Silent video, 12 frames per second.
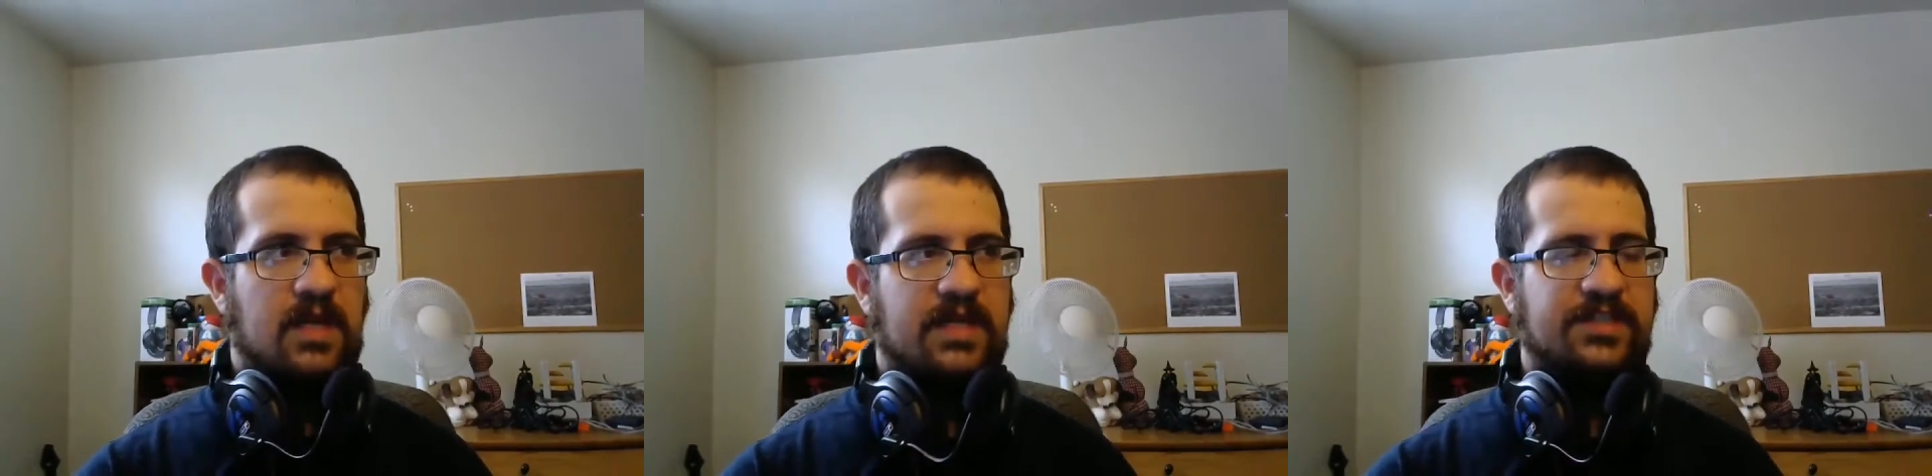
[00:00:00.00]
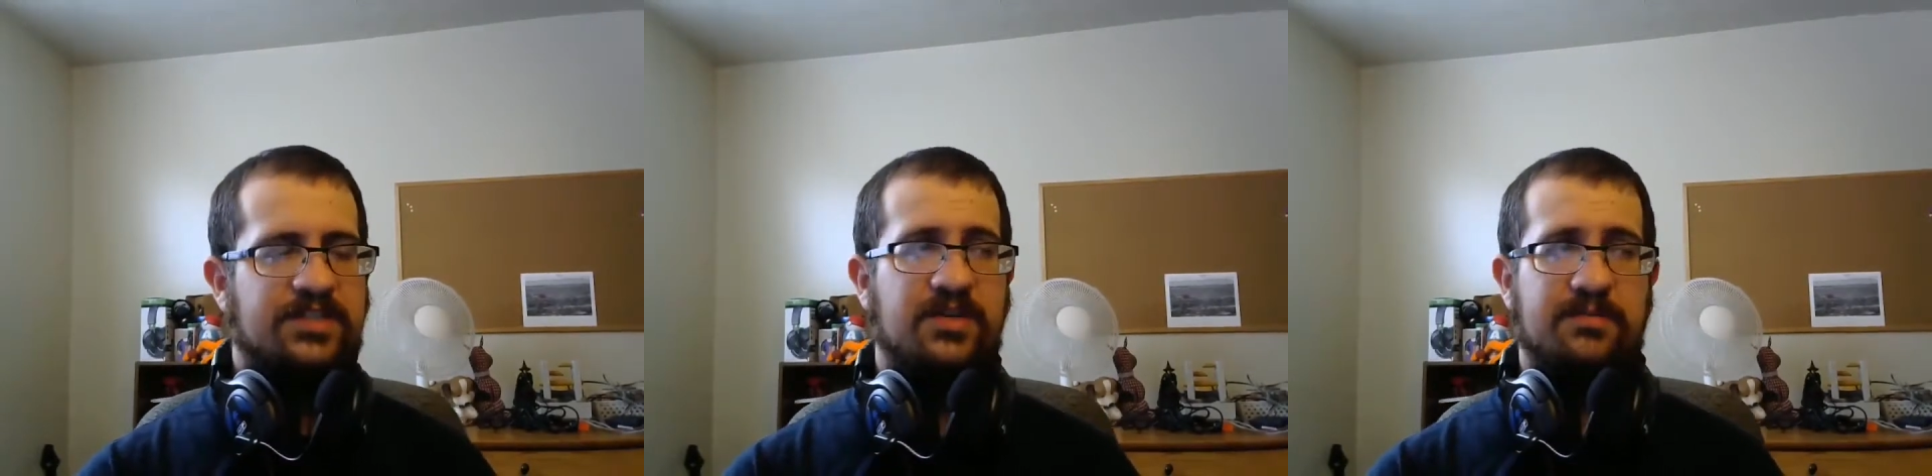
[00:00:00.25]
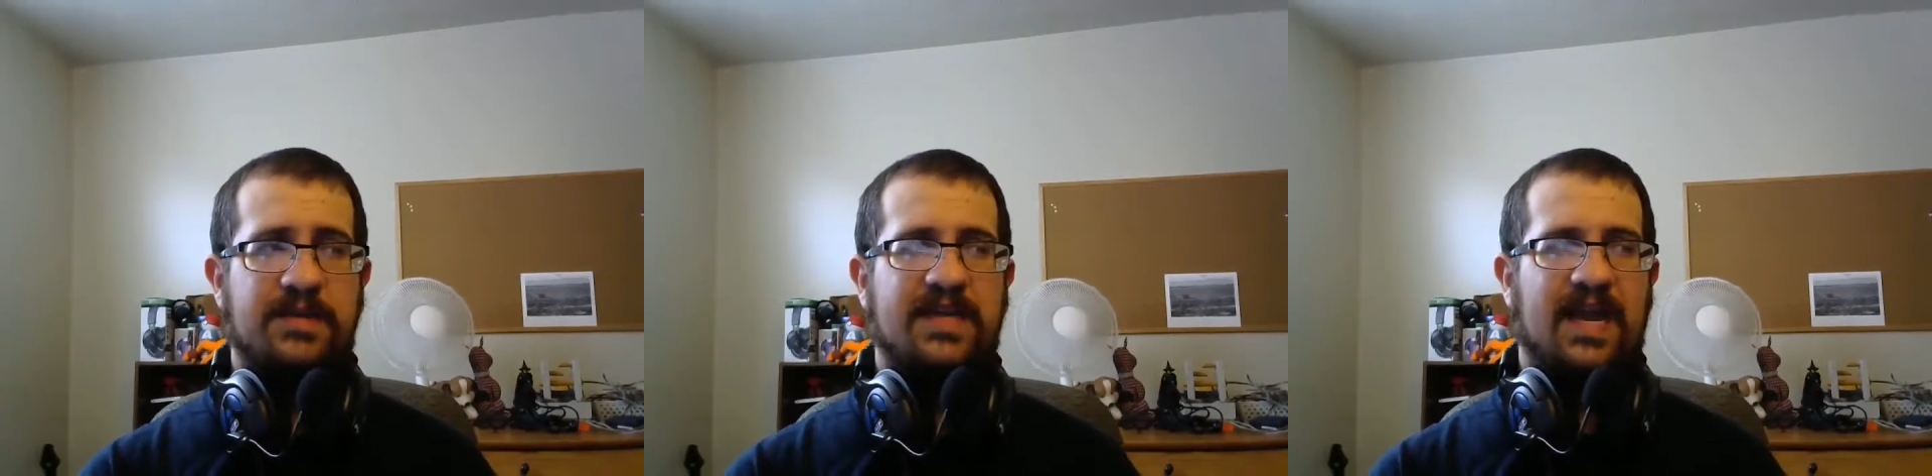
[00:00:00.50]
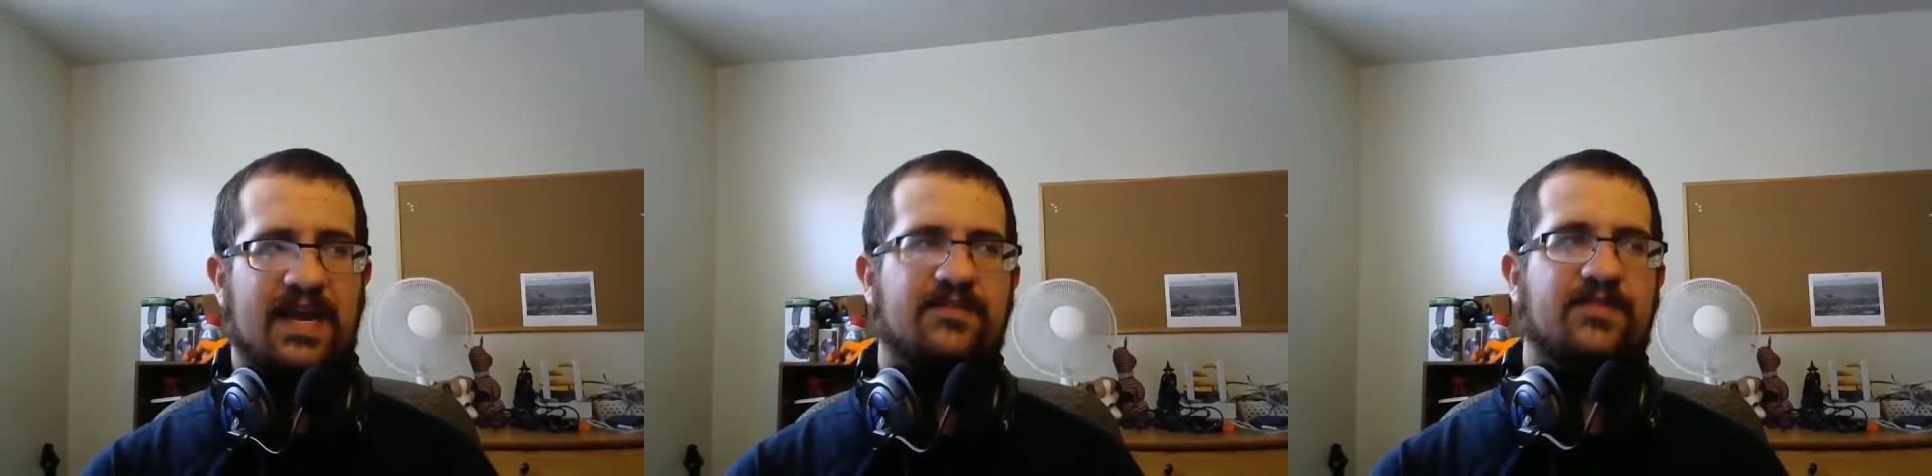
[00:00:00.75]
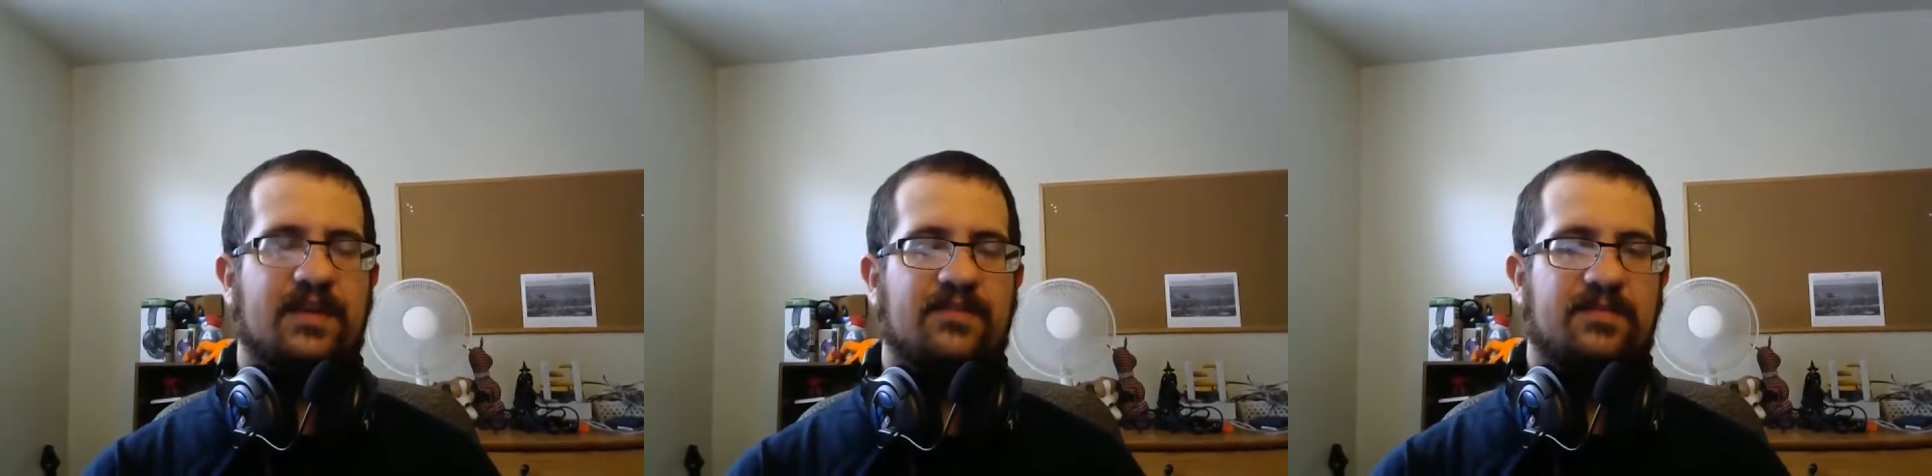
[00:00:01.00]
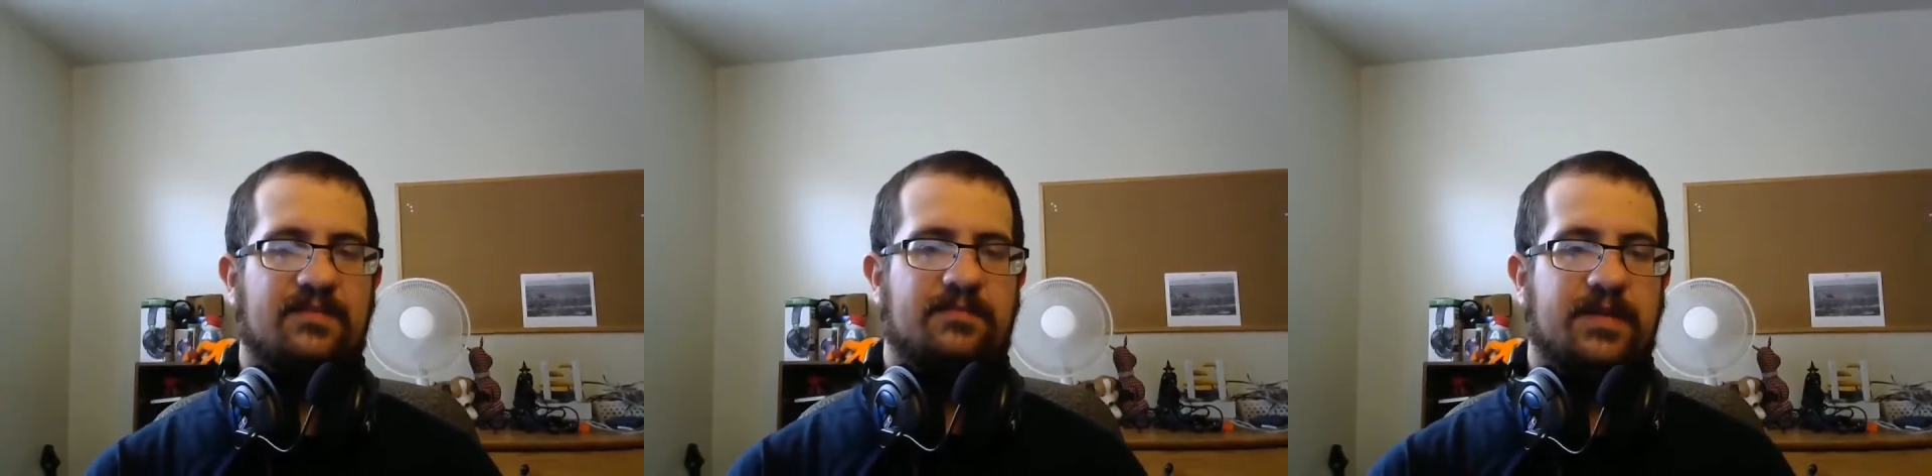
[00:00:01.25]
He should be kind of given